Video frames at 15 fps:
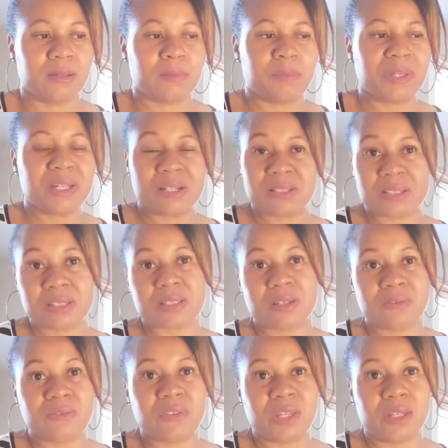because it's
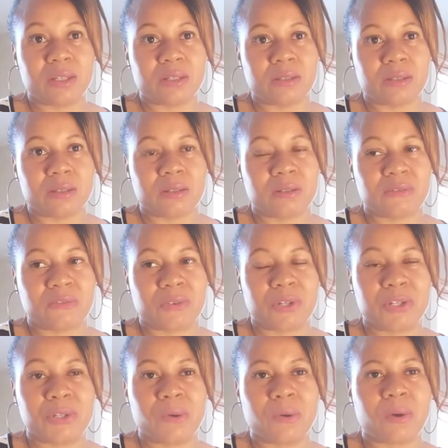convenient for
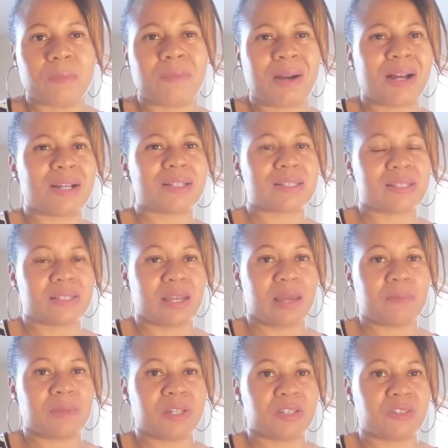your
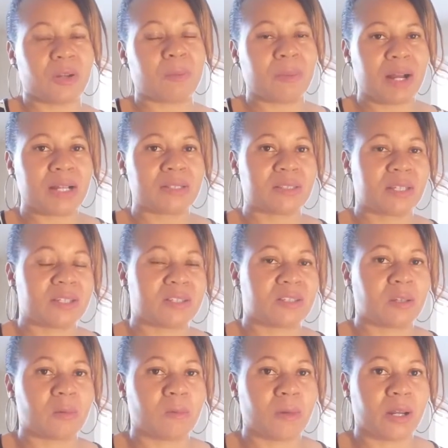mindset because your mindset is
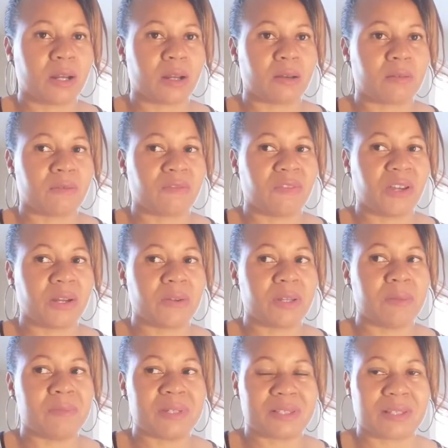somewhere
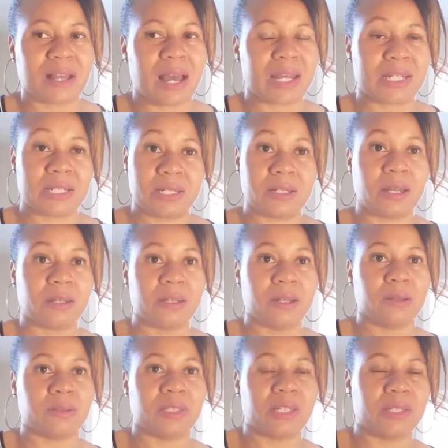very misguided and
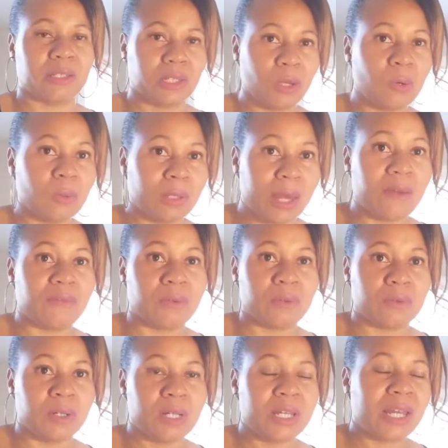unhealthy and low
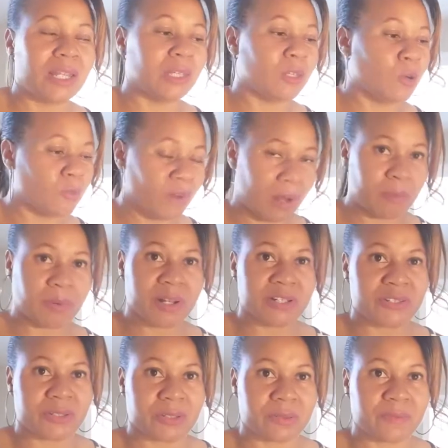level and low
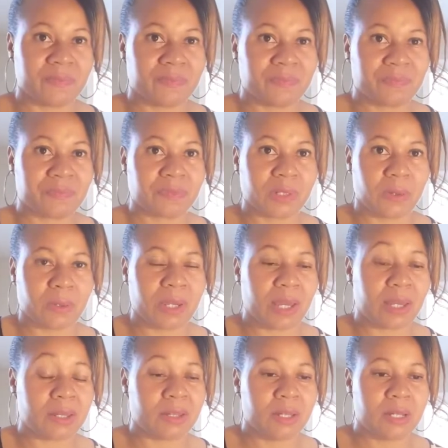vibrational
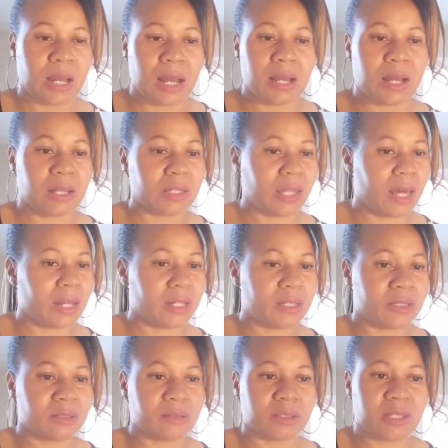Okay. I, a lot
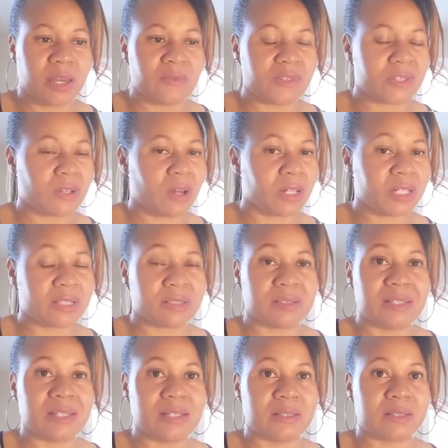of Kevin's audience
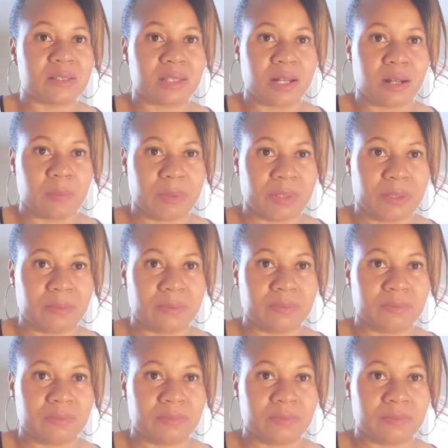needs therapy